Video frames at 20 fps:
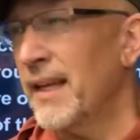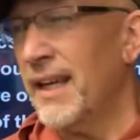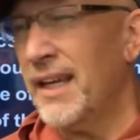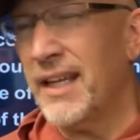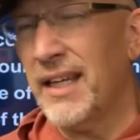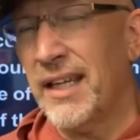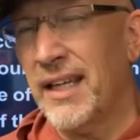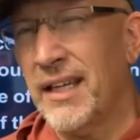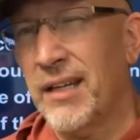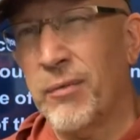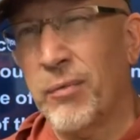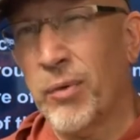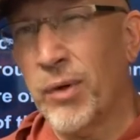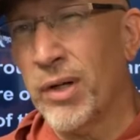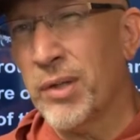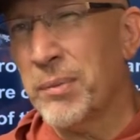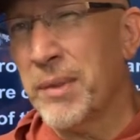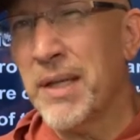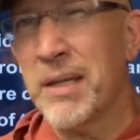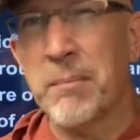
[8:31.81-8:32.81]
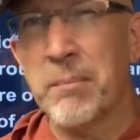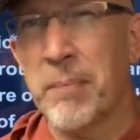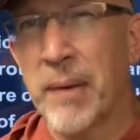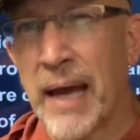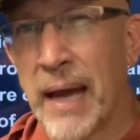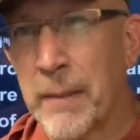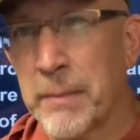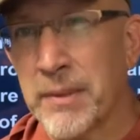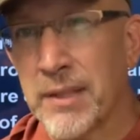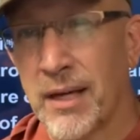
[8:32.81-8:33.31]
And, and if we're being
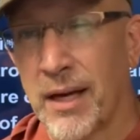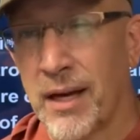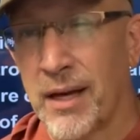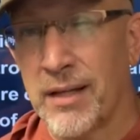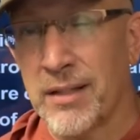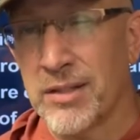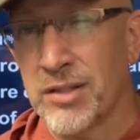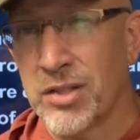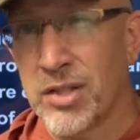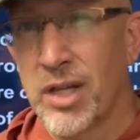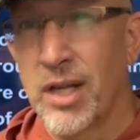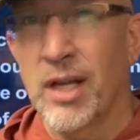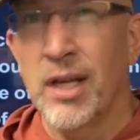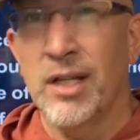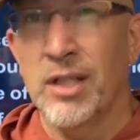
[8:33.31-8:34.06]
baptized